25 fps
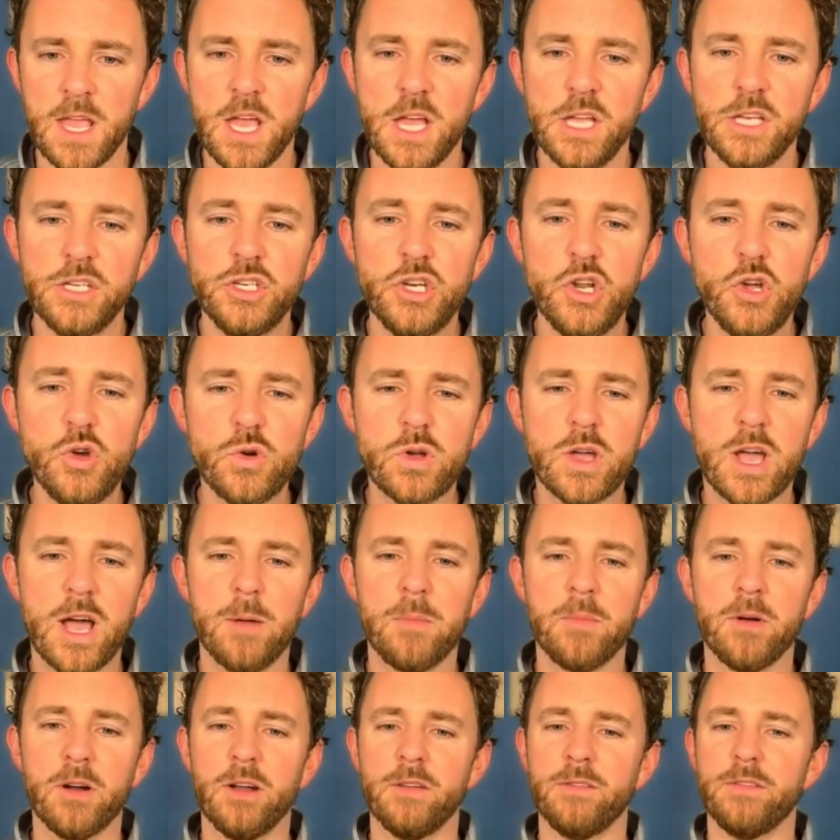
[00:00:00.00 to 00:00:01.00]

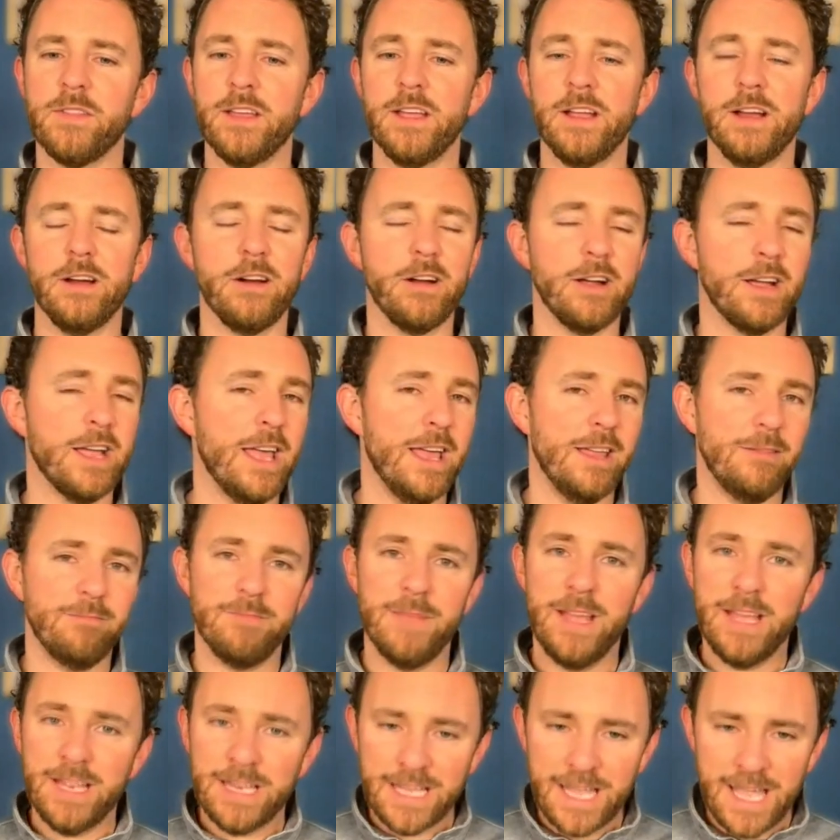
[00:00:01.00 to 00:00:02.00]
Newcomer of the year, again,
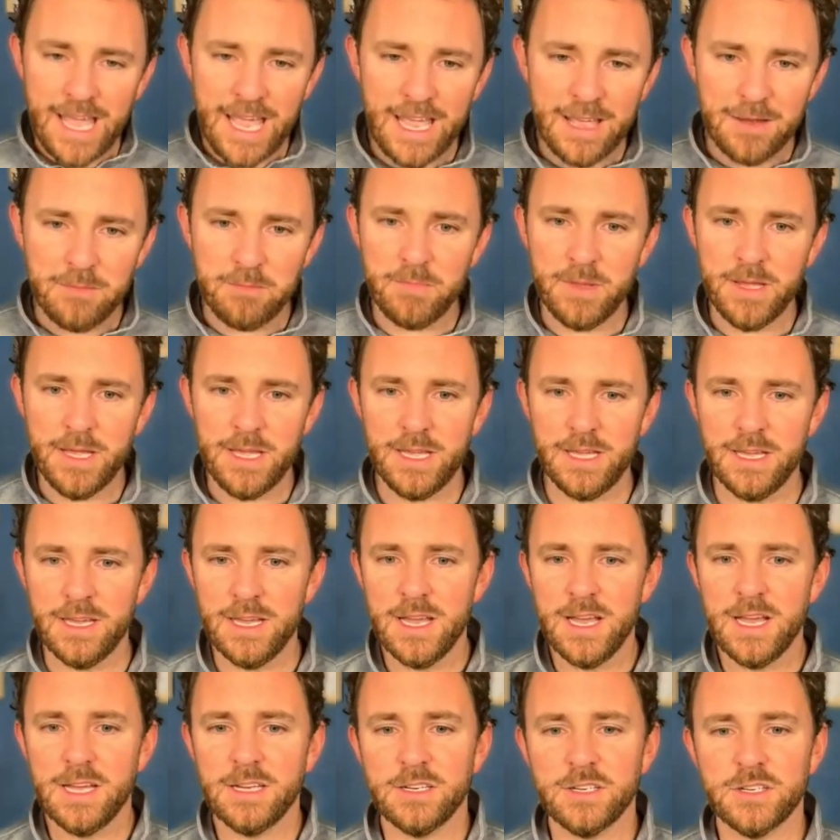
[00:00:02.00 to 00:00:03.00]
it can't be
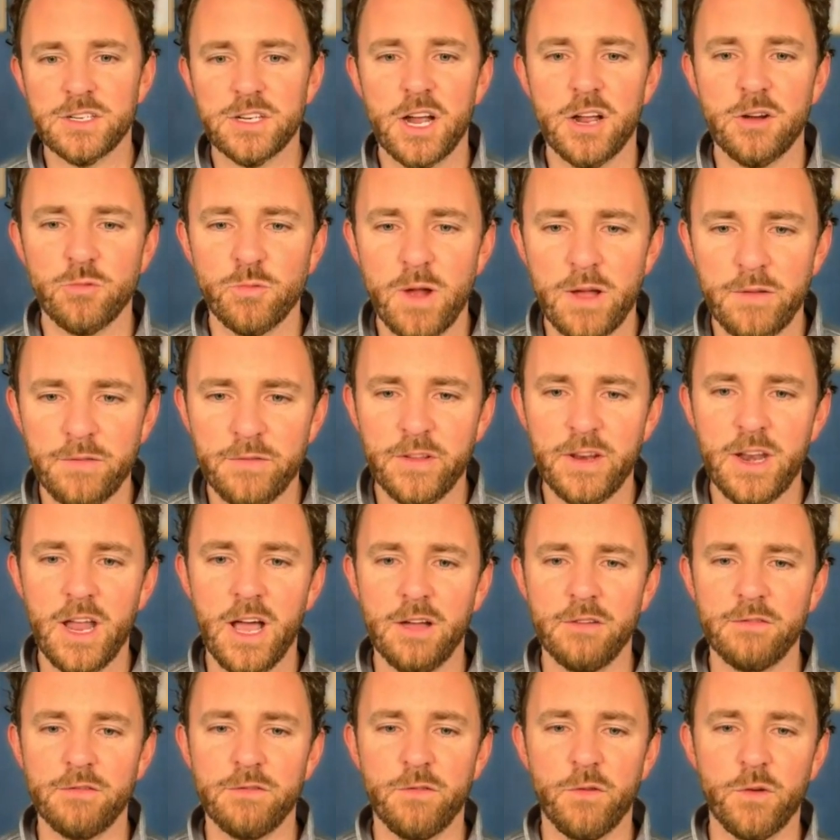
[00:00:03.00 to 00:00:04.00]
Deshaun Ruffin,
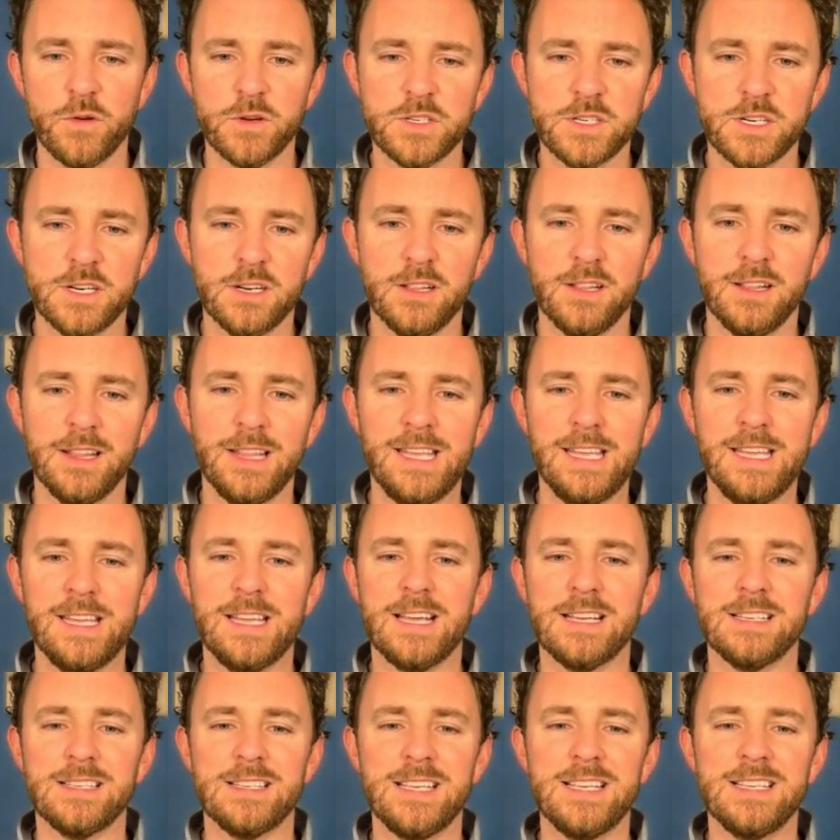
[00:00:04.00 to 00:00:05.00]
unfortunately,
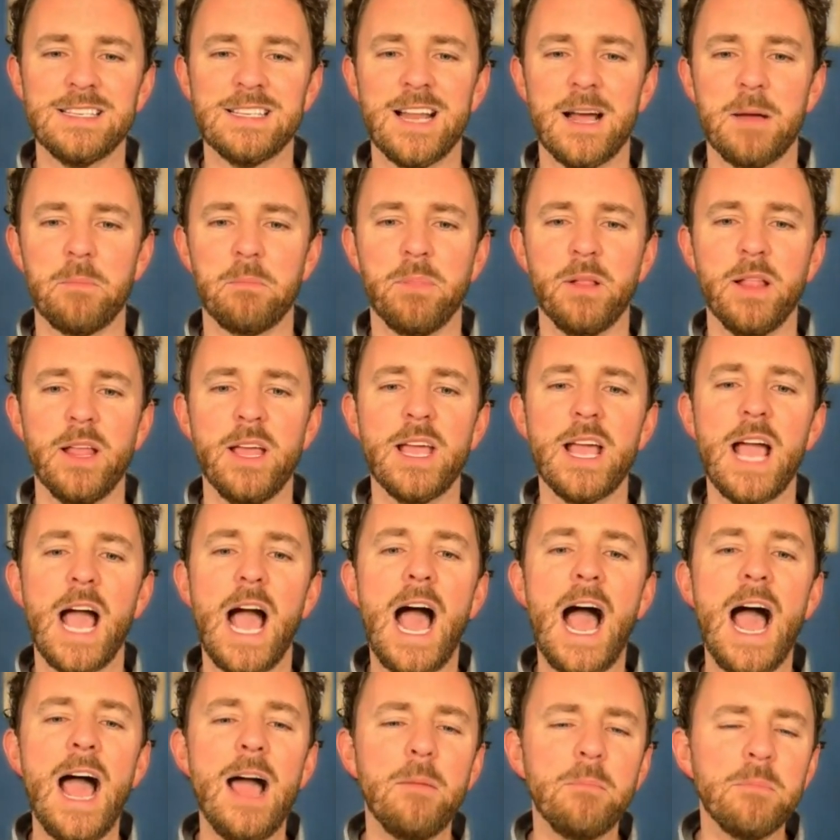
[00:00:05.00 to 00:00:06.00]
because he's not playing.
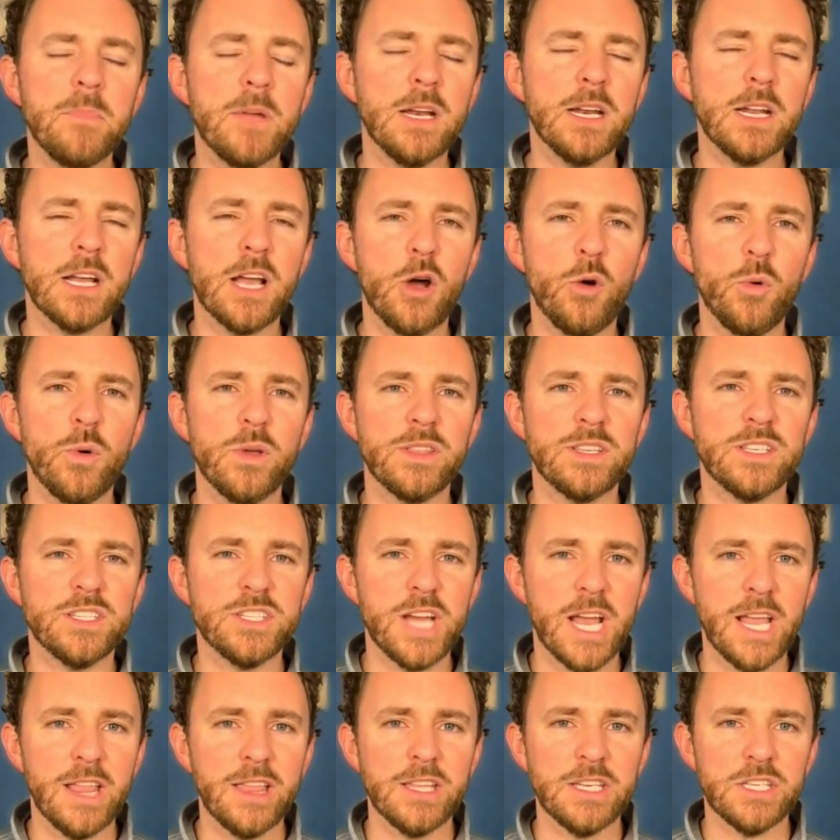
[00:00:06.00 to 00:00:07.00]
I'm going to go with
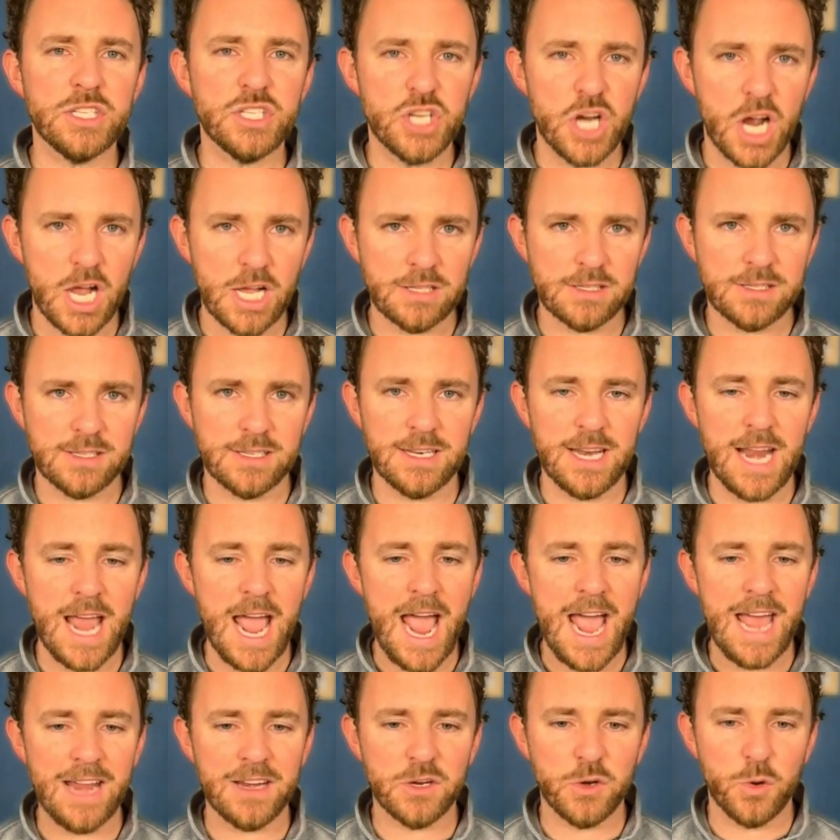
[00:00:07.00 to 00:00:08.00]
Jalen Johnson
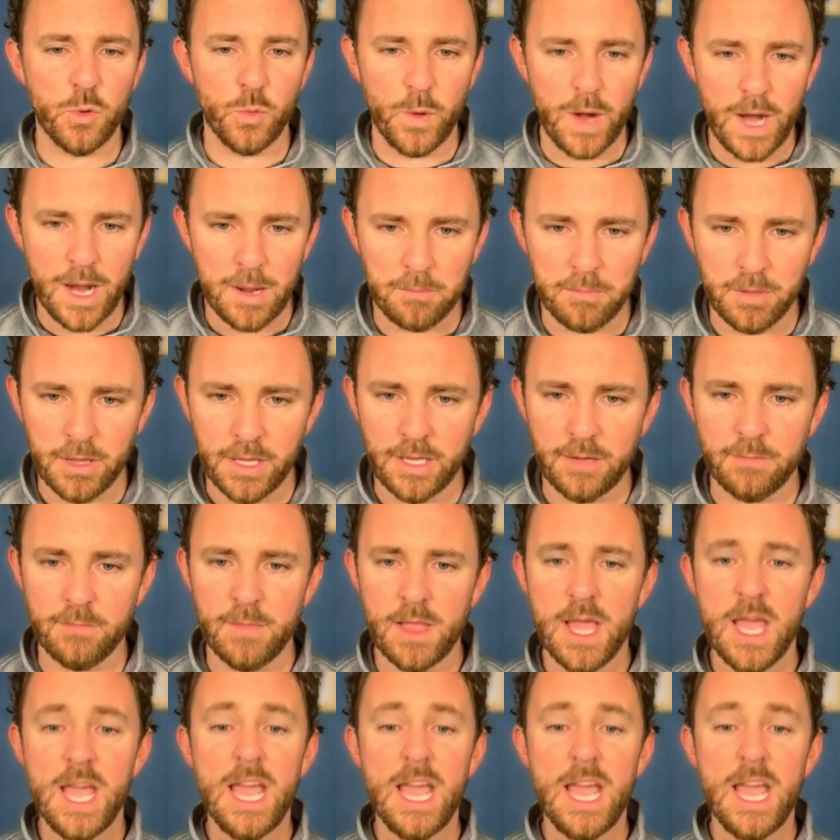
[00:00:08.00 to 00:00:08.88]
at Grambling.